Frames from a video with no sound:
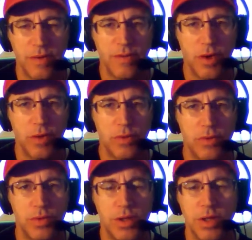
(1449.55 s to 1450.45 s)
of
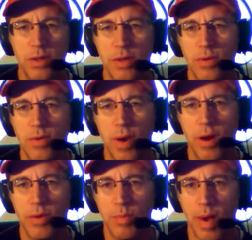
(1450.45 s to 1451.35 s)
those who
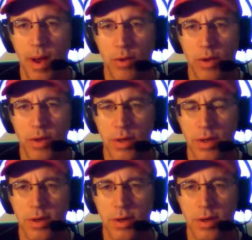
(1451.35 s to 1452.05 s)
are in power.